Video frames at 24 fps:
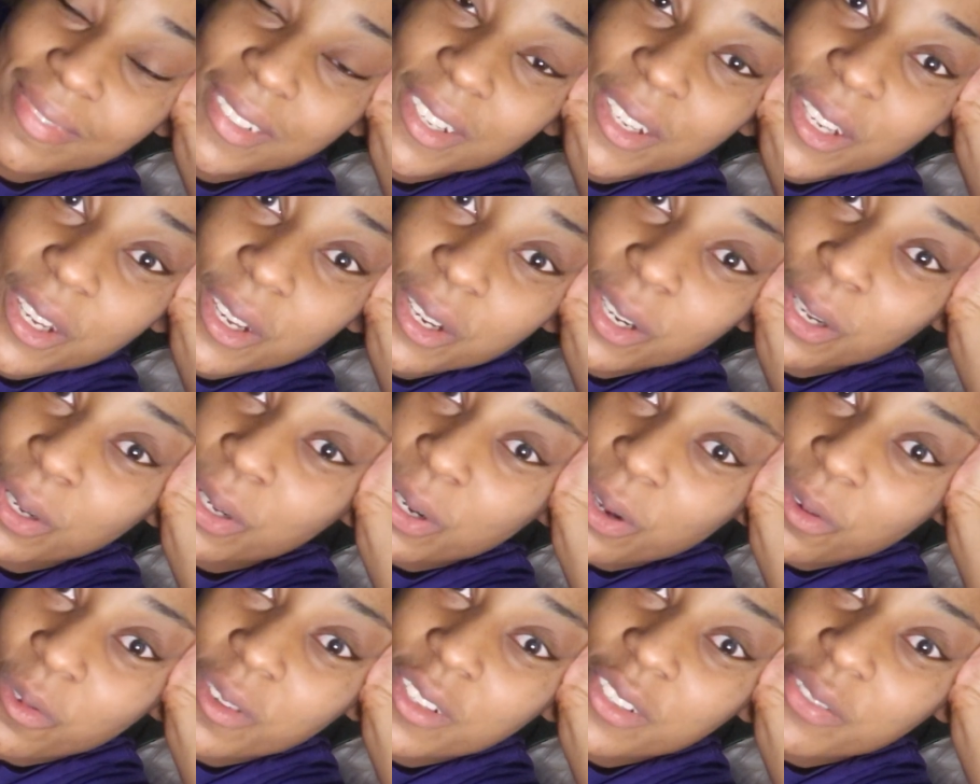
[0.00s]
you know,
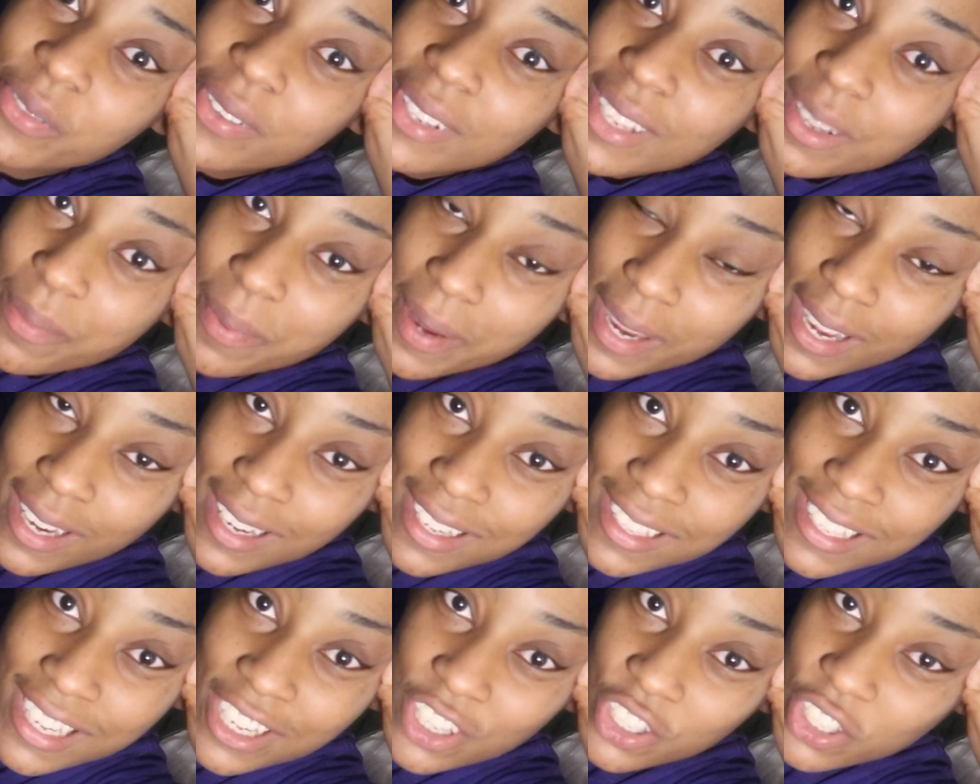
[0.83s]
no one's really paying
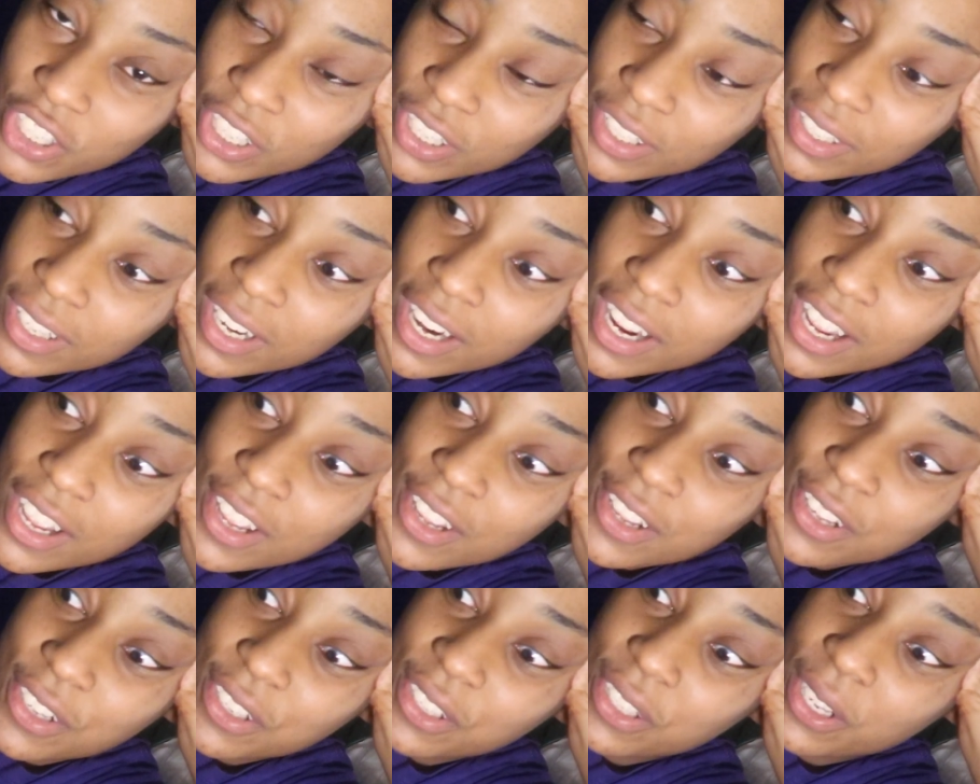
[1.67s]
attention.
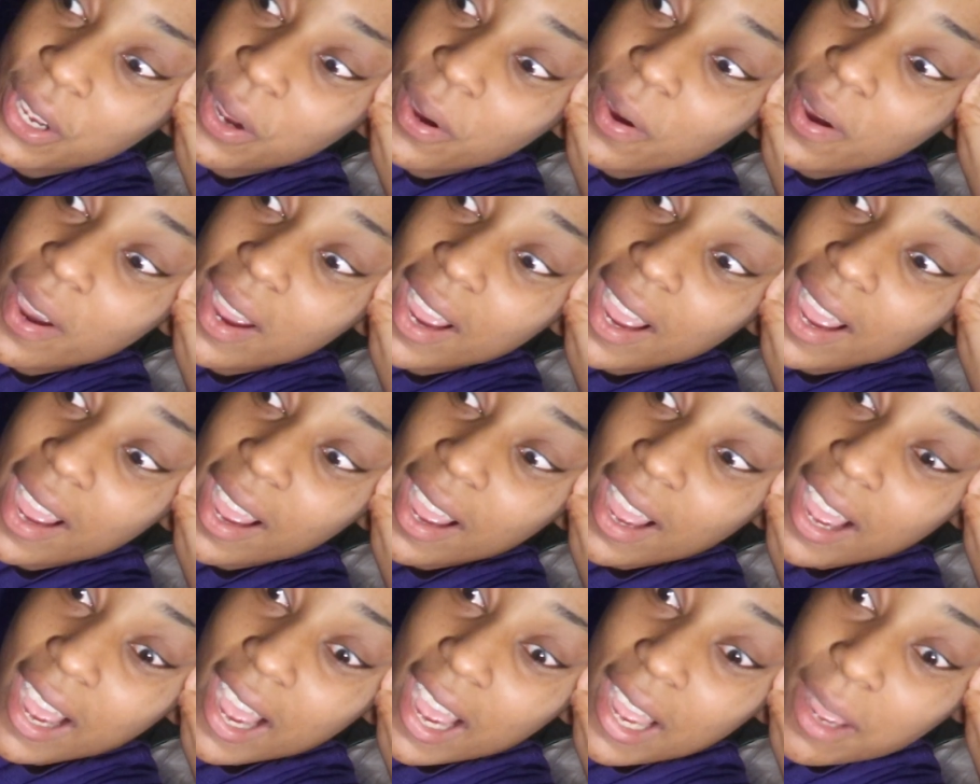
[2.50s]
So
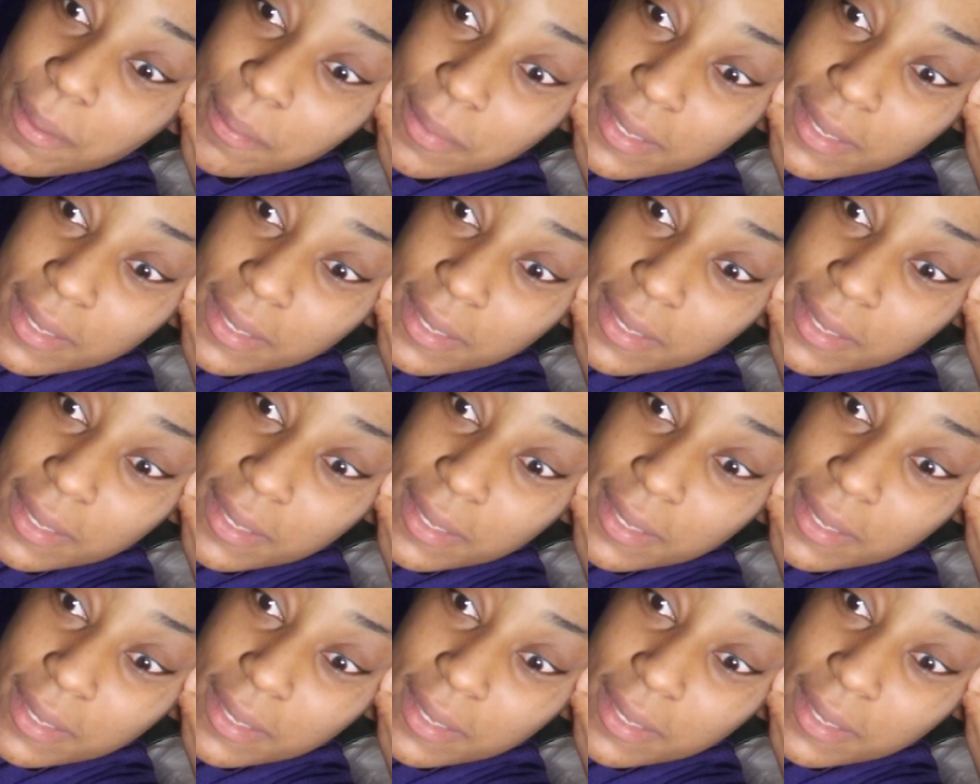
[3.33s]
I'm